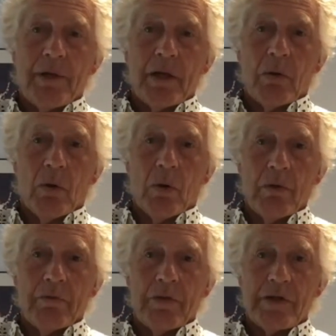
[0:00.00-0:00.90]
You know,
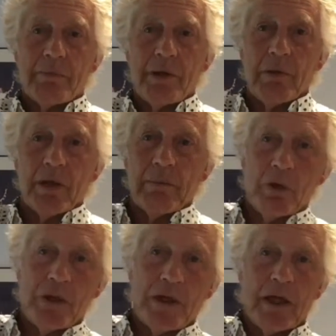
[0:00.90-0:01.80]
all of these people that are
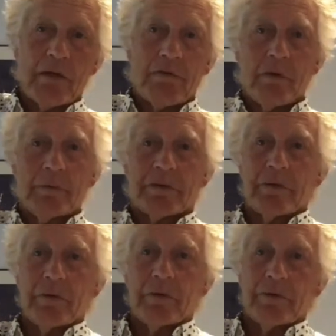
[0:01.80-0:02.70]
pushing out of film
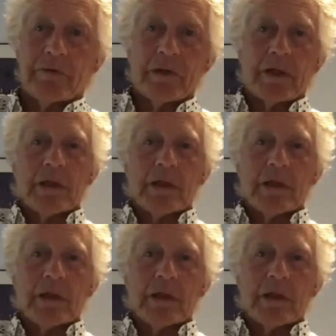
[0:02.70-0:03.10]
schools,